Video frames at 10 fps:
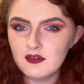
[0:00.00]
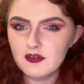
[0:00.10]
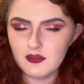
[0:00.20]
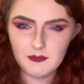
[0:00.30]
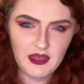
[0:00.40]

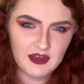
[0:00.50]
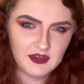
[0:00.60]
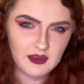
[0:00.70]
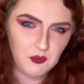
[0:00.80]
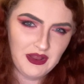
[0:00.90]
So
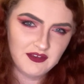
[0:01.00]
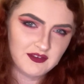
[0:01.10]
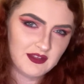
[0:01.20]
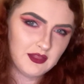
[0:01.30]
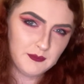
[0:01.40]
Melanie awaited
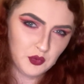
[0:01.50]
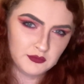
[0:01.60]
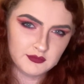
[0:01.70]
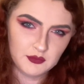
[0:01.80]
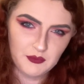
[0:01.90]
in the
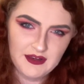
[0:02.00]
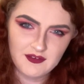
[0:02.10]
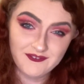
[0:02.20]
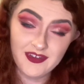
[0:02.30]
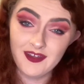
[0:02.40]
ballroom,
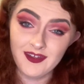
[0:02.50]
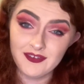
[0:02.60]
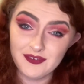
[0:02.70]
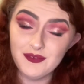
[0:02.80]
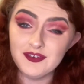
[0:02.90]
waiting for her
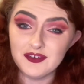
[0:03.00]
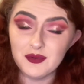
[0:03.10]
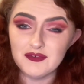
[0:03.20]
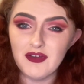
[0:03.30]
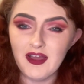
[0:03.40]
suitor to
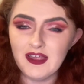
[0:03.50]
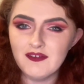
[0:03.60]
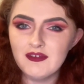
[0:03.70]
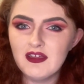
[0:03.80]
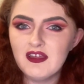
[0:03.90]
arrive.
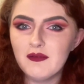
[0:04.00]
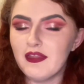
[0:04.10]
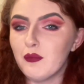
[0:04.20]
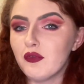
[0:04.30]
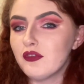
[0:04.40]

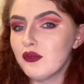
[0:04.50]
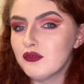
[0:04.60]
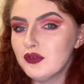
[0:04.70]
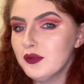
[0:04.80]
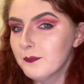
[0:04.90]
There was no
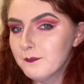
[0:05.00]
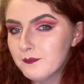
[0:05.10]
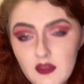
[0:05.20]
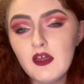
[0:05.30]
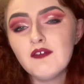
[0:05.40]
groom.
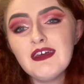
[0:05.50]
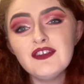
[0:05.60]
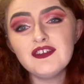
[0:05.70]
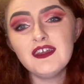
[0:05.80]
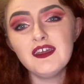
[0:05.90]

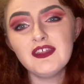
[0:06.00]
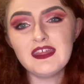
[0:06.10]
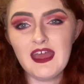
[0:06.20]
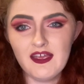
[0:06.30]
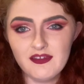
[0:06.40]
Eventually the
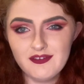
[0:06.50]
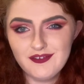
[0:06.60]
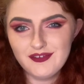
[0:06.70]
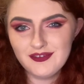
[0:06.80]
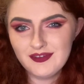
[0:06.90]

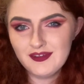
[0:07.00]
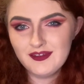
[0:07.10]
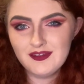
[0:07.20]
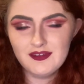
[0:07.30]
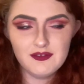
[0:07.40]
guests
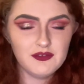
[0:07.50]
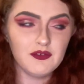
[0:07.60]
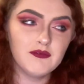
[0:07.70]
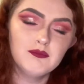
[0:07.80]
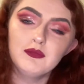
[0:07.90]
sort
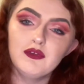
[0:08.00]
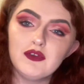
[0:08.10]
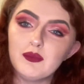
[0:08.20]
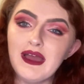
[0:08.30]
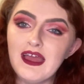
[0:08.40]
of moved
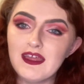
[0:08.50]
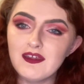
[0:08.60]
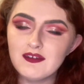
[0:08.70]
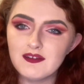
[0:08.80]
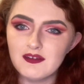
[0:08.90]
away
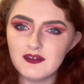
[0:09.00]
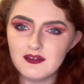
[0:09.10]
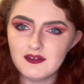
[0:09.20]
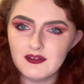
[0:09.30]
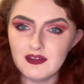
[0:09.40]

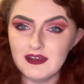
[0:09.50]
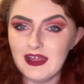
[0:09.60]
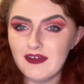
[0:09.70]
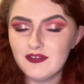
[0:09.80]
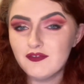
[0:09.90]
and
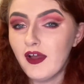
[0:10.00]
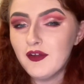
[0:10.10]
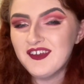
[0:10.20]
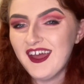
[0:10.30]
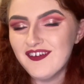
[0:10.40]

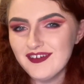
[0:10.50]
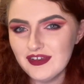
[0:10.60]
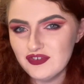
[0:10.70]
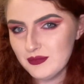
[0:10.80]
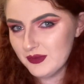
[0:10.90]
filed out,
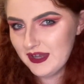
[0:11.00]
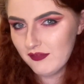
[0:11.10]
and she was left